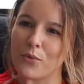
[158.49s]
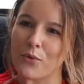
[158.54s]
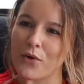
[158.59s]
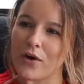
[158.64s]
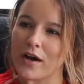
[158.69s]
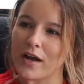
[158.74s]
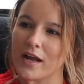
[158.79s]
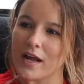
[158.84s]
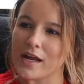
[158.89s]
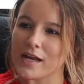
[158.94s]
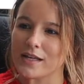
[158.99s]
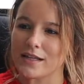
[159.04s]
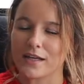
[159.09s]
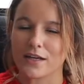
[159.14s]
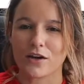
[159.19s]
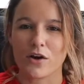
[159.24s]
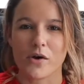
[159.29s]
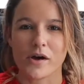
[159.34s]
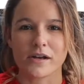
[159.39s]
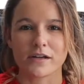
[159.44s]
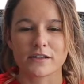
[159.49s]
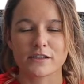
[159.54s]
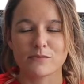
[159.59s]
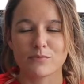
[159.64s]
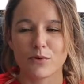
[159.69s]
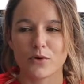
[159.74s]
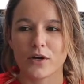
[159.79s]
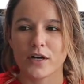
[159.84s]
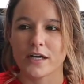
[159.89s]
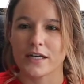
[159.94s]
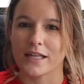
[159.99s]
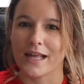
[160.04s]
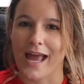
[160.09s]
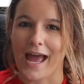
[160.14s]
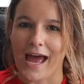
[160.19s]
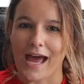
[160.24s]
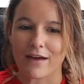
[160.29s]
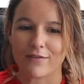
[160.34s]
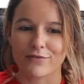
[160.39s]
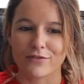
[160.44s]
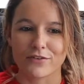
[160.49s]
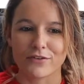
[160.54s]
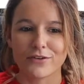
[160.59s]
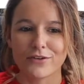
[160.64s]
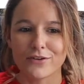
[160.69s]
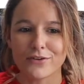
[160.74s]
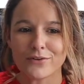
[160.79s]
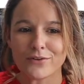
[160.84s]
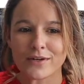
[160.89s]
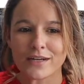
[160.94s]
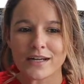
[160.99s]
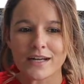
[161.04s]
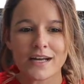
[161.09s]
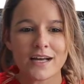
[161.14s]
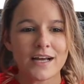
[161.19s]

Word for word: morning and then go out exploring in the afternoon.